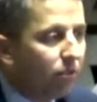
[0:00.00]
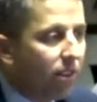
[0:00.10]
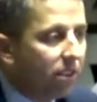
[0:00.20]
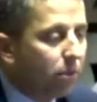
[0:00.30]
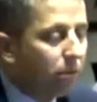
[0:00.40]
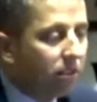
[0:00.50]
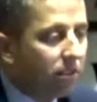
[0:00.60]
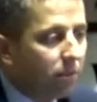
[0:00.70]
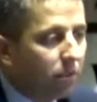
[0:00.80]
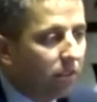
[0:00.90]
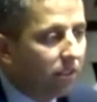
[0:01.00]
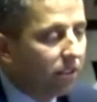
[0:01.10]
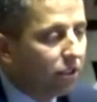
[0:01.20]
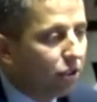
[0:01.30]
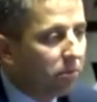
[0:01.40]
are infected with
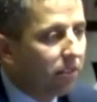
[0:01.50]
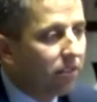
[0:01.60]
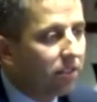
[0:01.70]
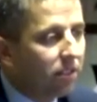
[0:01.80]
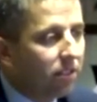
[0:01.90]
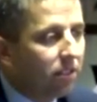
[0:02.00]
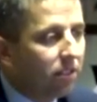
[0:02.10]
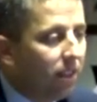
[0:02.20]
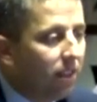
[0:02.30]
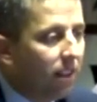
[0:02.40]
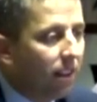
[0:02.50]
Clostridium difficile,